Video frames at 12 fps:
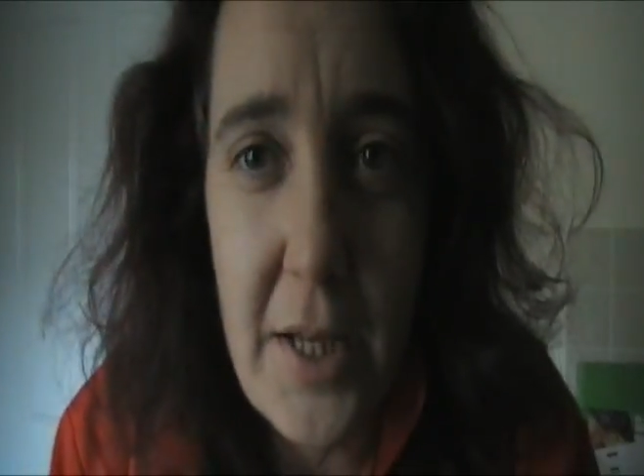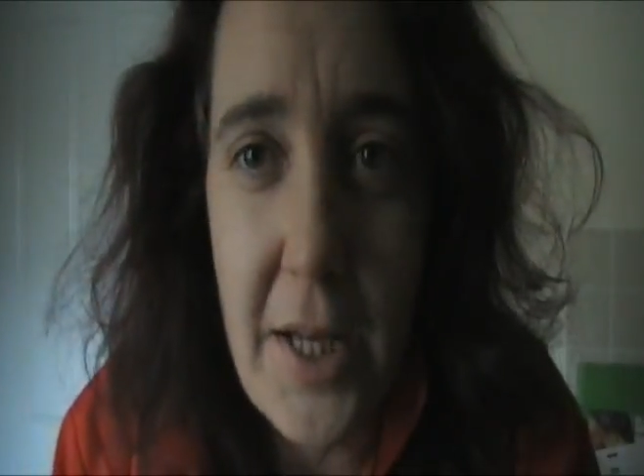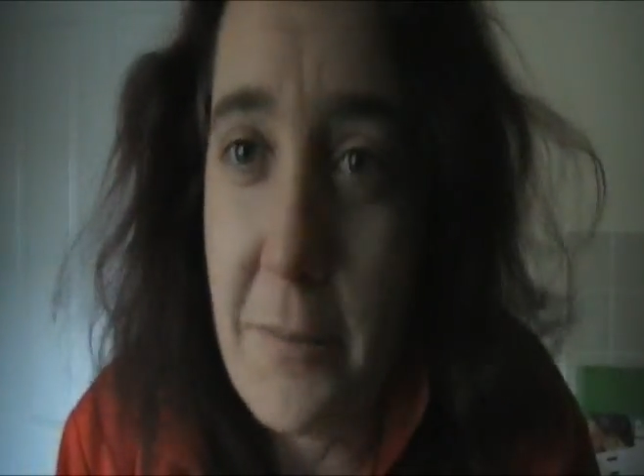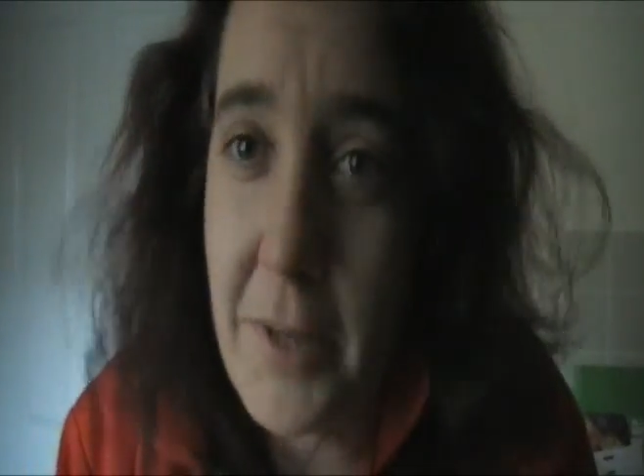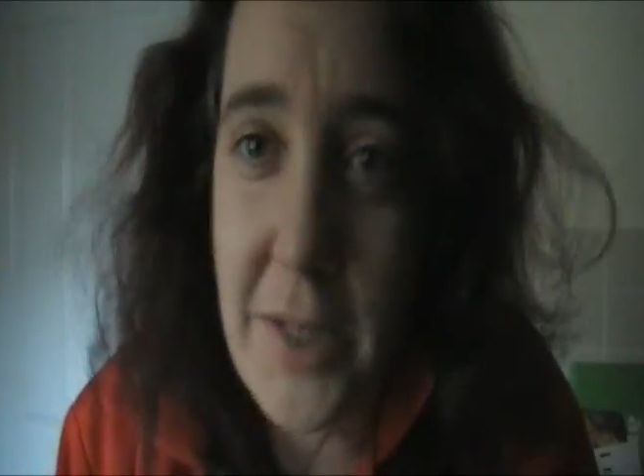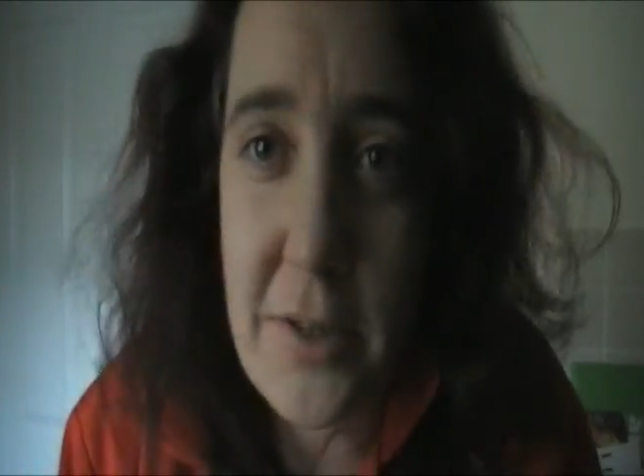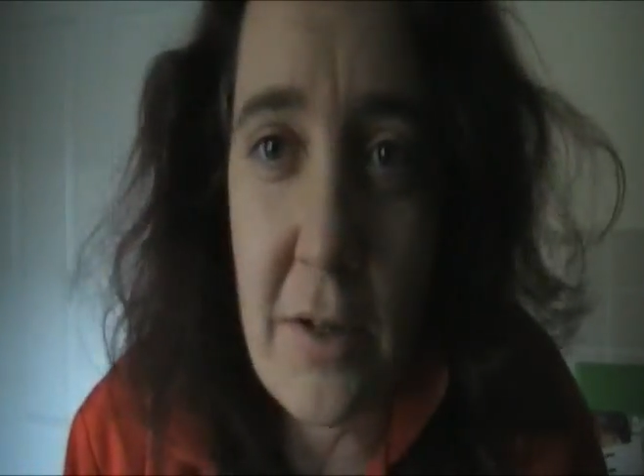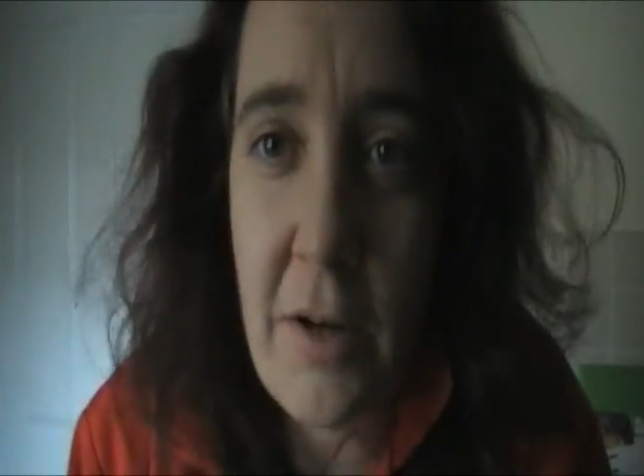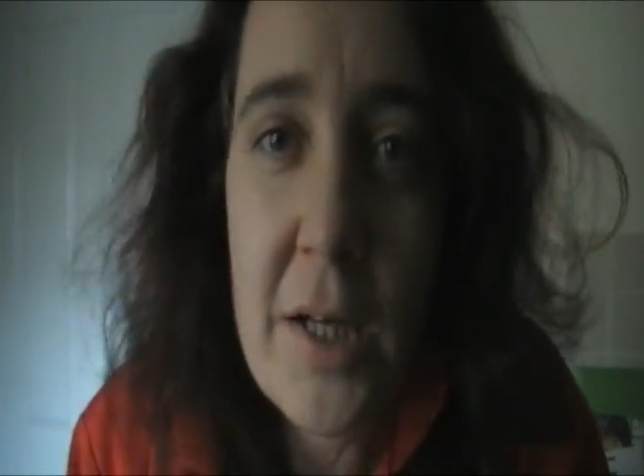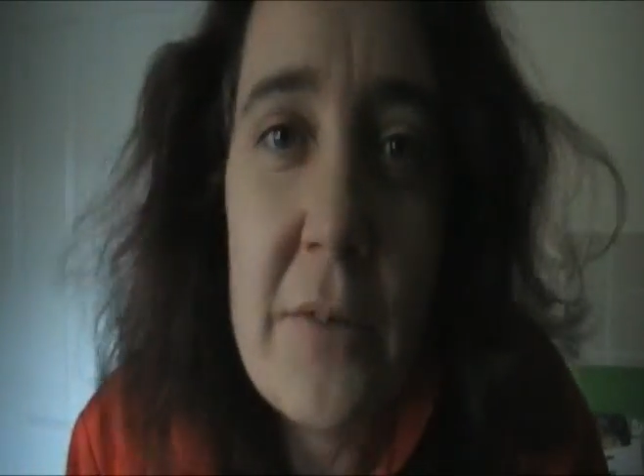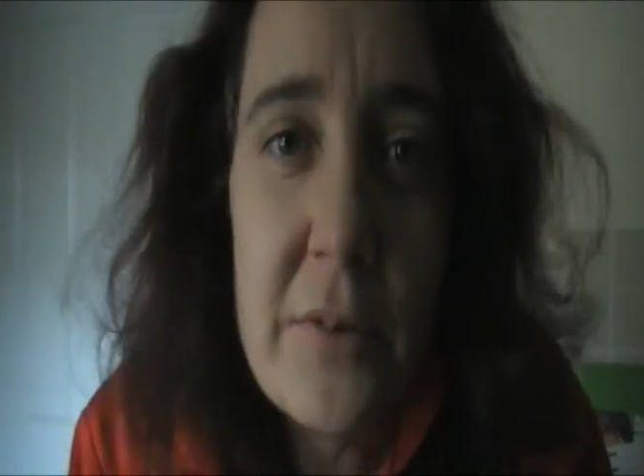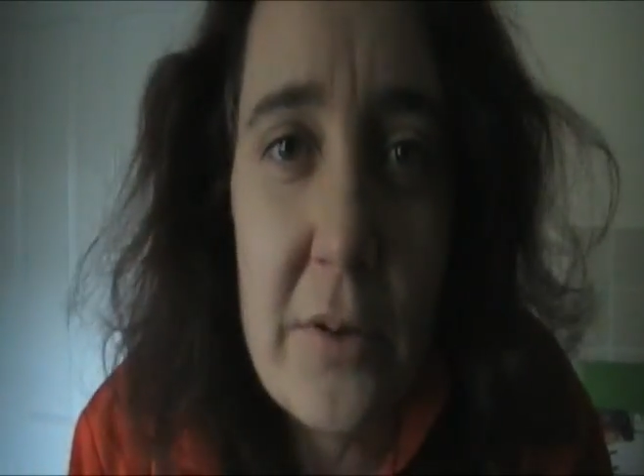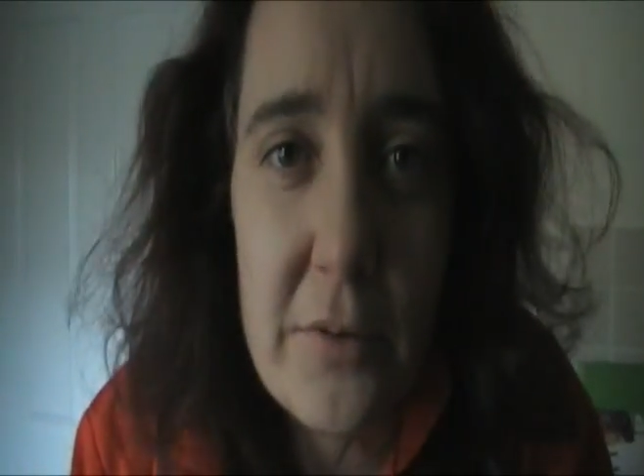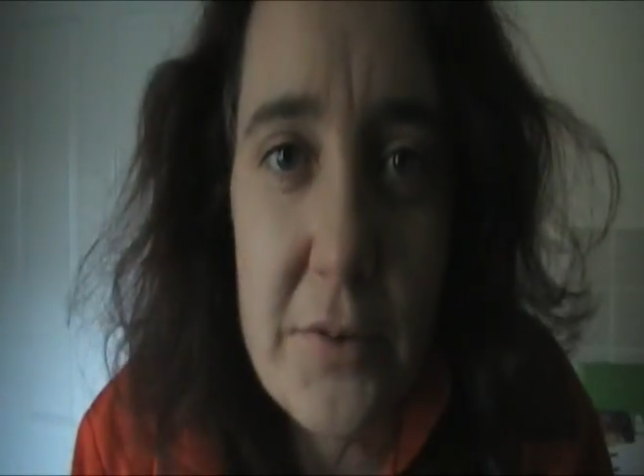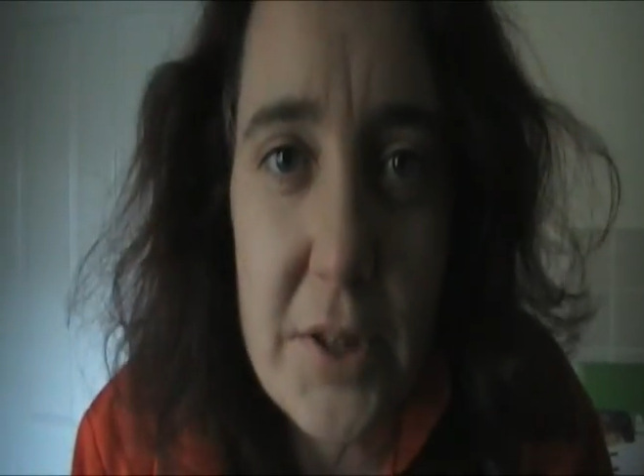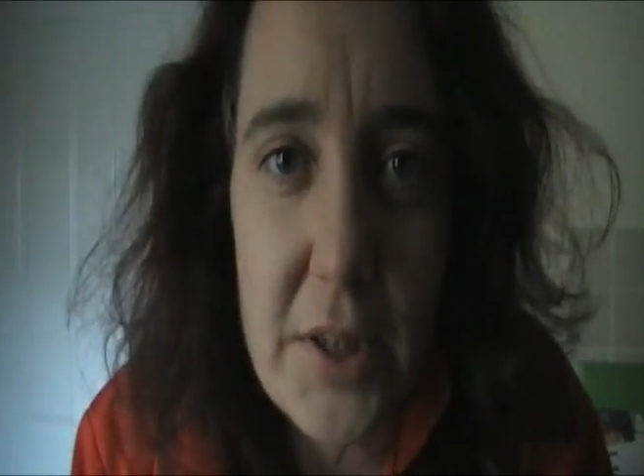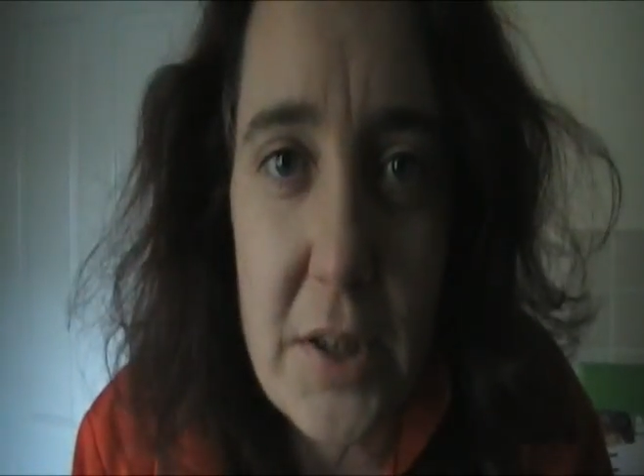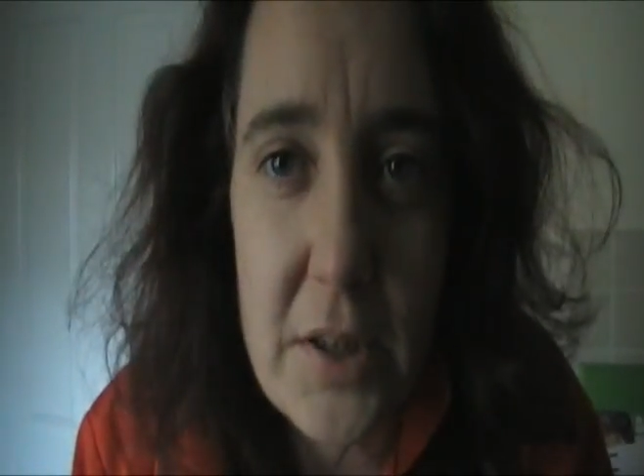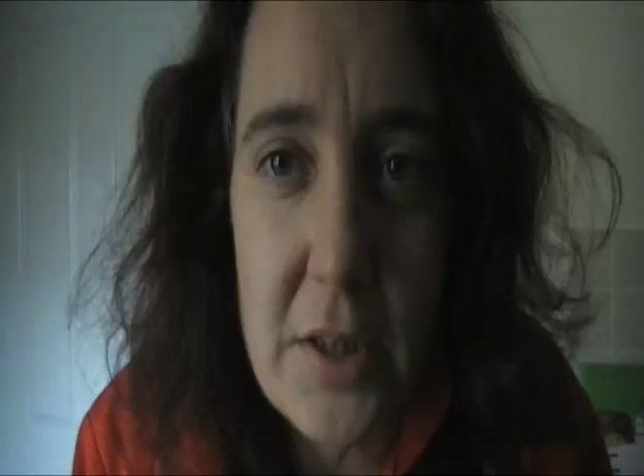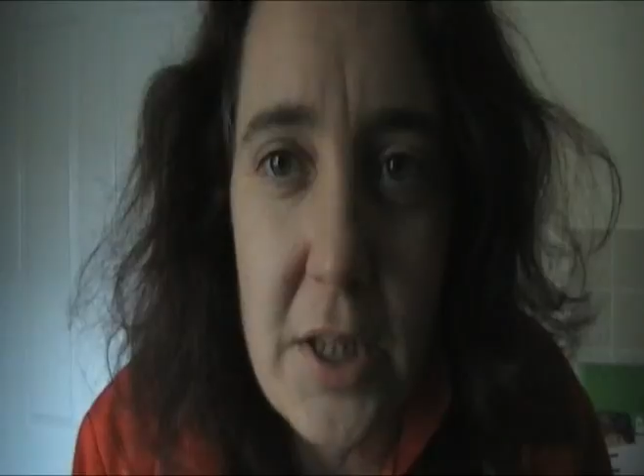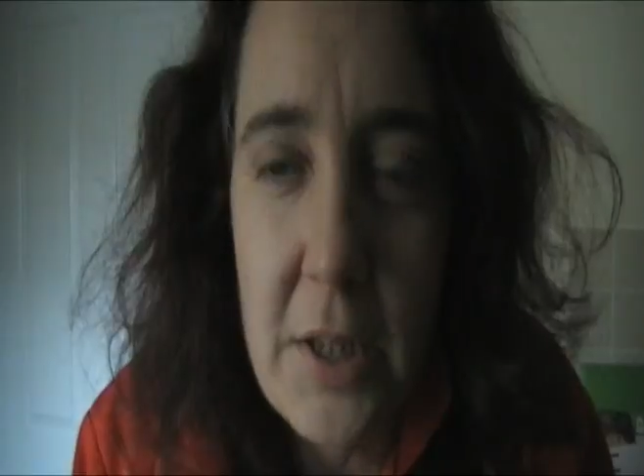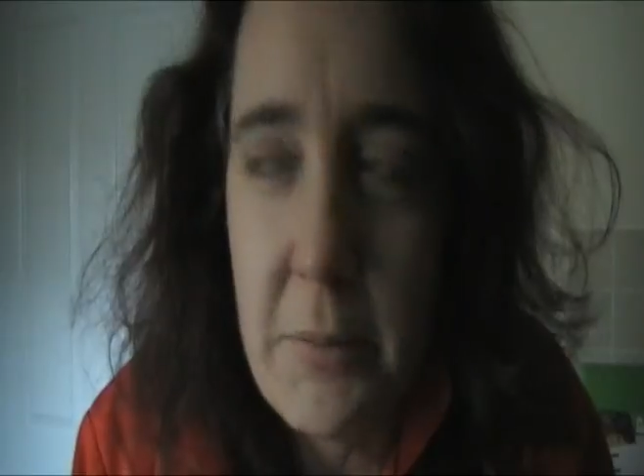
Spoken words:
it makes a hell of a lot of sense.